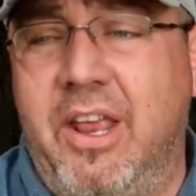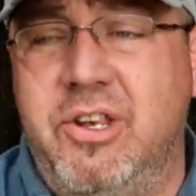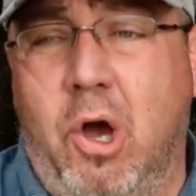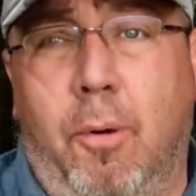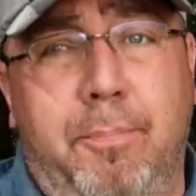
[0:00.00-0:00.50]
I
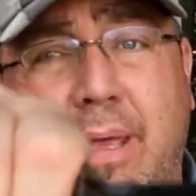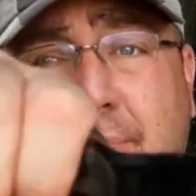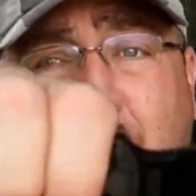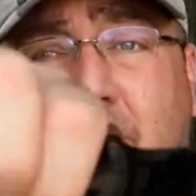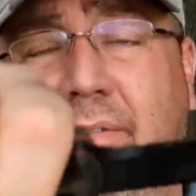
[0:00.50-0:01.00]
know
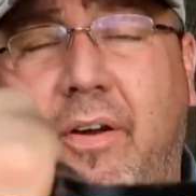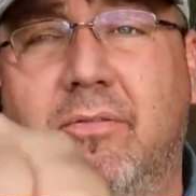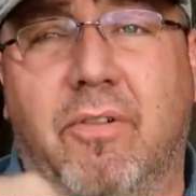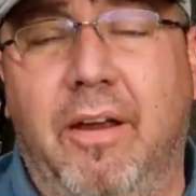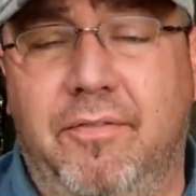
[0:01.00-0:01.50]
people, and very
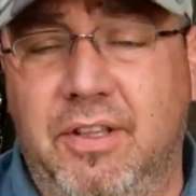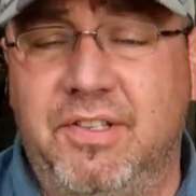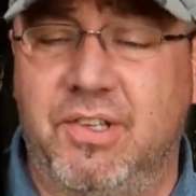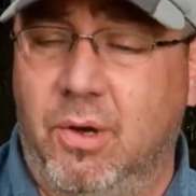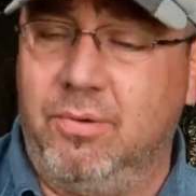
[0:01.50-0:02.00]
rightfully
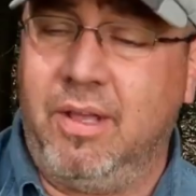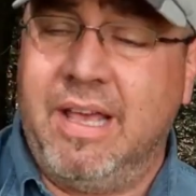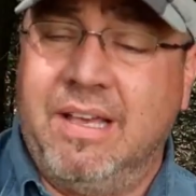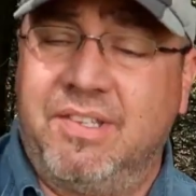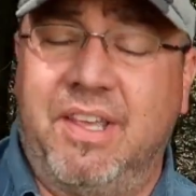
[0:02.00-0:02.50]
so,
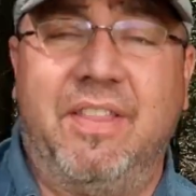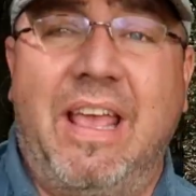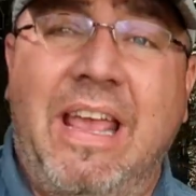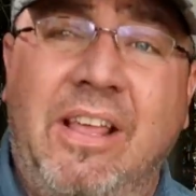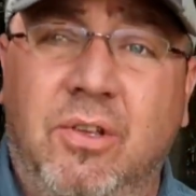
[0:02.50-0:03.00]
said the
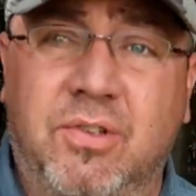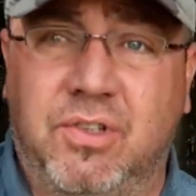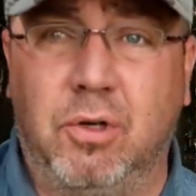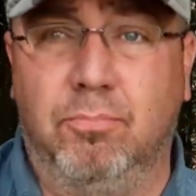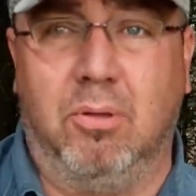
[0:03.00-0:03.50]
handle's
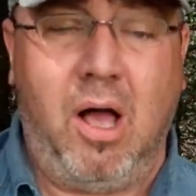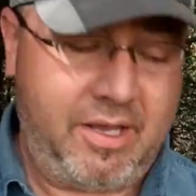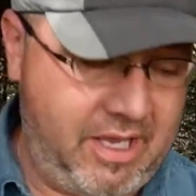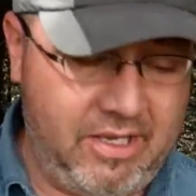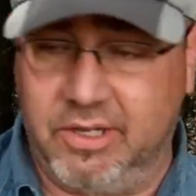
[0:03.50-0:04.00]
too
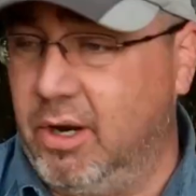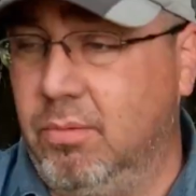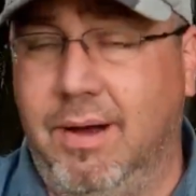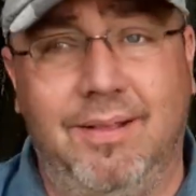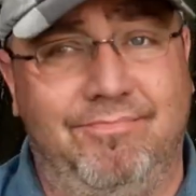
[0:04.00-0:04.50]
blocky. You know
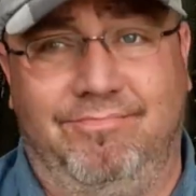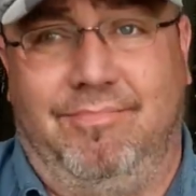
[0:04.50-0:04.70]
what?